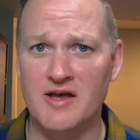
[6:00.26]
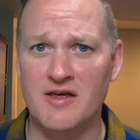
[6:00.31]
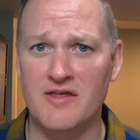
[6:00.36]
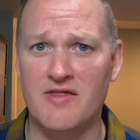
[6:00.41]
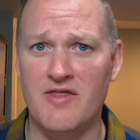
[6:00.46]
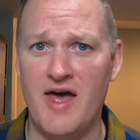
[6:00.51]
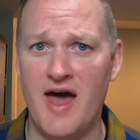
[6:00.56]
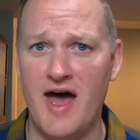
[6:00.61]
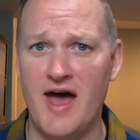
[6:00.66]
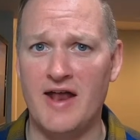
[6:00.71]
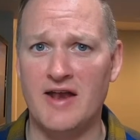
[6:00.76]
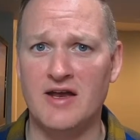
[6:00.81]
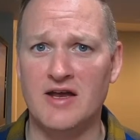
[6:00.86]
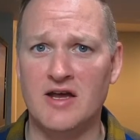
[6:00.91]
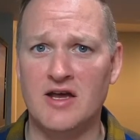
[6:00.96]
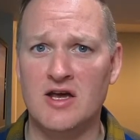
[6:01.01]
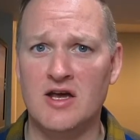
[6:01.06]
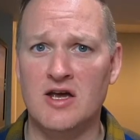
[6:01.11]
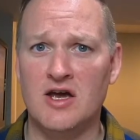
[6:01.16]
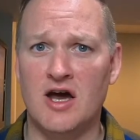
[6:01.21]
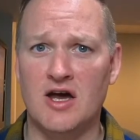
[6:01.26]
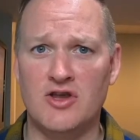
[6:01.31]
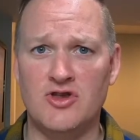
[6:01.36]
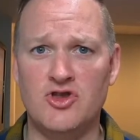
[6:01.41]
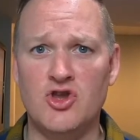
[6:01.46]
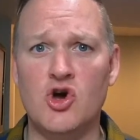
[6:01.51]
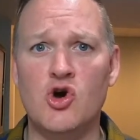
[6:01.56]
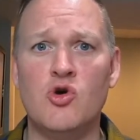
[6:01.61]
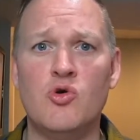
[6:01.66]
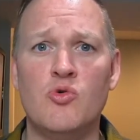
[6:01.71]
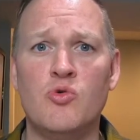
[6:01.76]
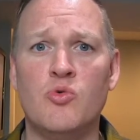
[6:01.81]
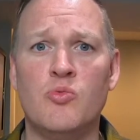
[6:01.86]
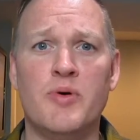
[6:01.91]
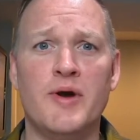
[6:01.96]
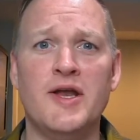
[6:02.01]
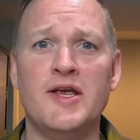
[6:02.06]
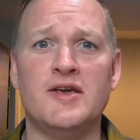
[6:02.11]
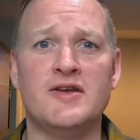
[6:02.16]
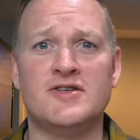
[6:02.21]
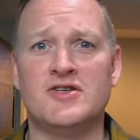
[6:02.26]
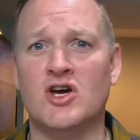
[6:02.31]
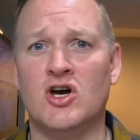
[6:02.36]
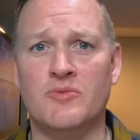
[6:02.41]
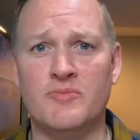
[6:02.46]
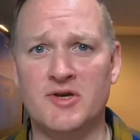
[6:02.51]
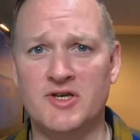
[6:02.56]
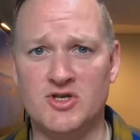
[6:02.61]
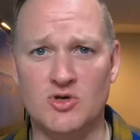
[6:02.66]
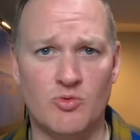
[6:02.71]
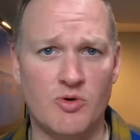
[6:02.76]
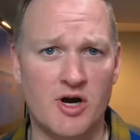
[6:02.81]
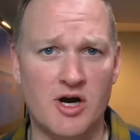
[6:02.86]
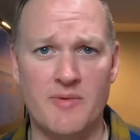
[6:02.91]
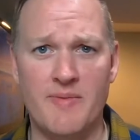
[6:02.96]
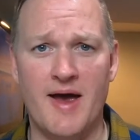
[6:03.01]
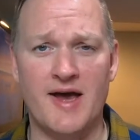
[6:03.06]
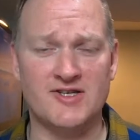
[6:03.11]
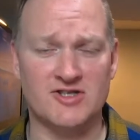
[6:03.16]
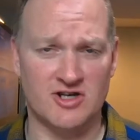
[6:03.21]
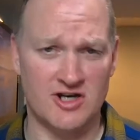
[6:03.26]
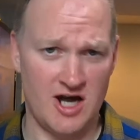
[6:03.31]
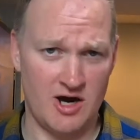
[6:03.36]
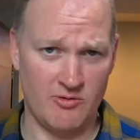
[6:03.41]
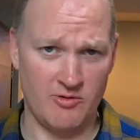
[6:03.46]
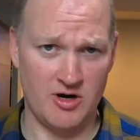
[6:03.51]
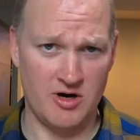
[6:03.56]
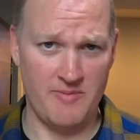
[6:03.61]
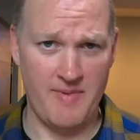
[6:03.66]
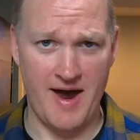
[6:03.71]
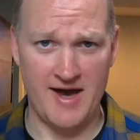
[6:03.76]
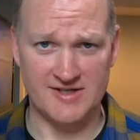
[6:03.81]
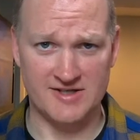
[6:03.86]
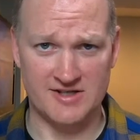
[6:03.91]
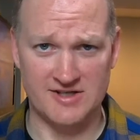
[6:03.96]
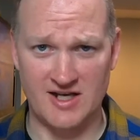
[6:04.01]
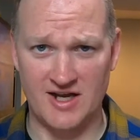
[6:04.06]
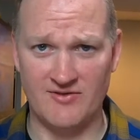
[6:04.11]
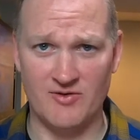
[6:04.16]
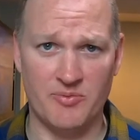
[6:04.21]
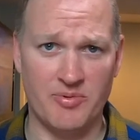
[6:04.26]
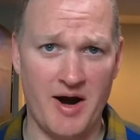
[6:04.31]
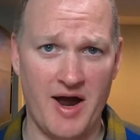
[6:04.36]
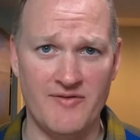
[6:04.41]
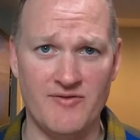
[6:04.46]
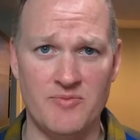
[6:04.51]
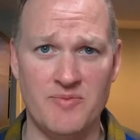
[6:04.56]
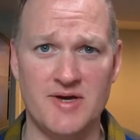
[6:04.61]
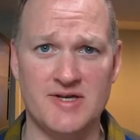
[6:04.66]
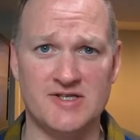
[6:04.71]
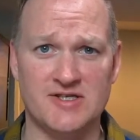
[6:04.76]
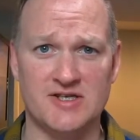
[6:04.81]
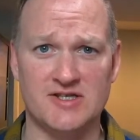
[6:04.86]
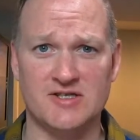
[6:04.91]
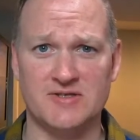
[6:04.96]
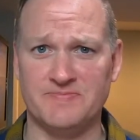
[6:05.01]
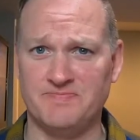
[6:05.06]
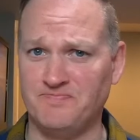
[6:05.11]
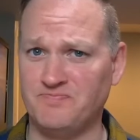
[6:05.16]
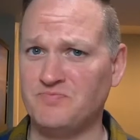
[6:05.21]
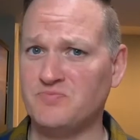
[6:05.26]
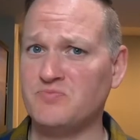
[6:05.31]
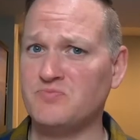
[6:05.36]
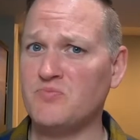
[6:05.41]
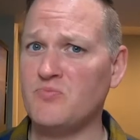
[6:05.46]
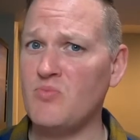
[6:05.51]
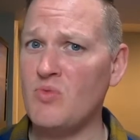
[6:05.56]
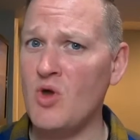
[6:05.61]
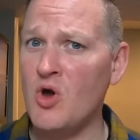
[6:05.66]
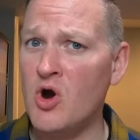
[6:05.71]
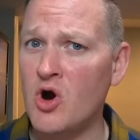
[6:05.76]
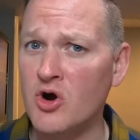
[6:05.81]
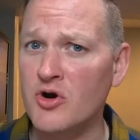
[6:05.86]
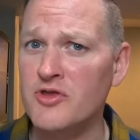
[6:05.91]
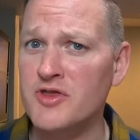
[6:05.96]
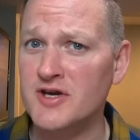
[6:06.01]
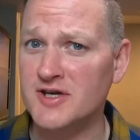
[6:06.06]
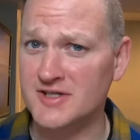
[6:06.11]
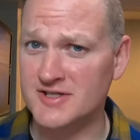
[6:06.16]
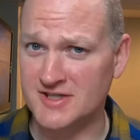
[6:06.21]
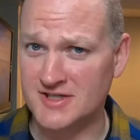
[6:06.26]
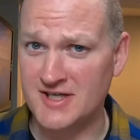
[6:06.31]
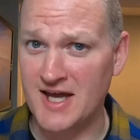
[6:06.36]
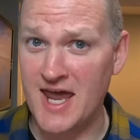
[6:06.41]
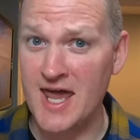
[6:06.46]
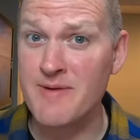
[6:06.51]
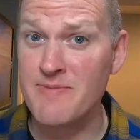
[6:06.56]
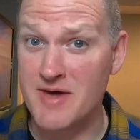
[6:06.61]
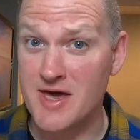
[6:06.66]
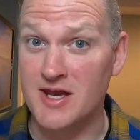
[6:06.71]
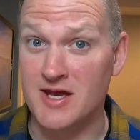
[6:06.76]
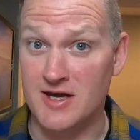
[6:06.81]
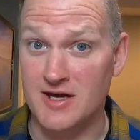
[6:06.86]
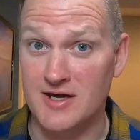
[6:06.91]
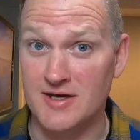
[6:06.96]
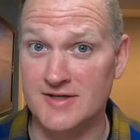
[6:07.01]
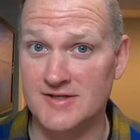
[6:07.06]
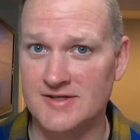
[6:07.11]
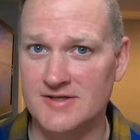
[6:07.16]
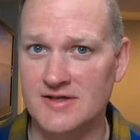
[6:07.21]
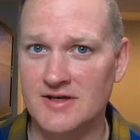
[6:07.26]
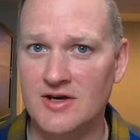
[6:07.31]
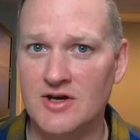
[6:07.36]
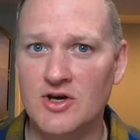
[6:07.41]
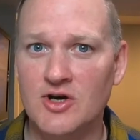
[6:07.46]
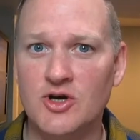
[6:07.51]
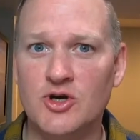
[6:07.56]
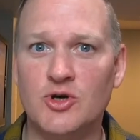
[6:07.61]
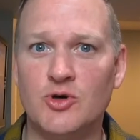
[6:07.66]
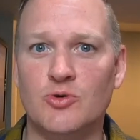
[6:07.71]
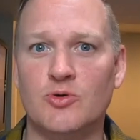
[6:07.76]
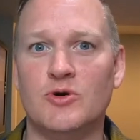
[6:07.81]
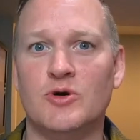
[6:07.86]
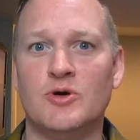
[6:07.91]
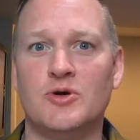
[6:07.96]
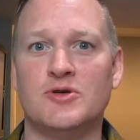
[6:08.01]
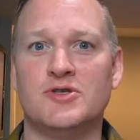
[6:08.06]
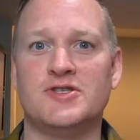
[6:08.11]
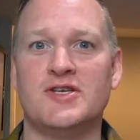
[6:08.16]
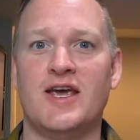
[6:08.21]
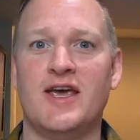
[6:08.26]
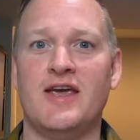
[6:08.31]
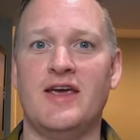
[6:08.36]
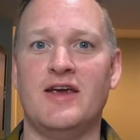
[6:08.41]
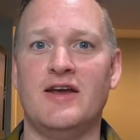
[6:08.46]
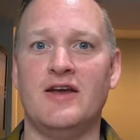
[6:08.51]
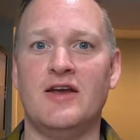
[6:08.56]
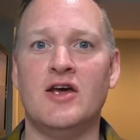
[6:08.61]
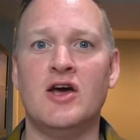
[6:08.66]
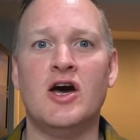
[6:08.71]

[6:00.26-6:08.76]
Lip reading: that nobody can tell me to wear a mask or not wear a mask inside of a private business are the same idiots who are saying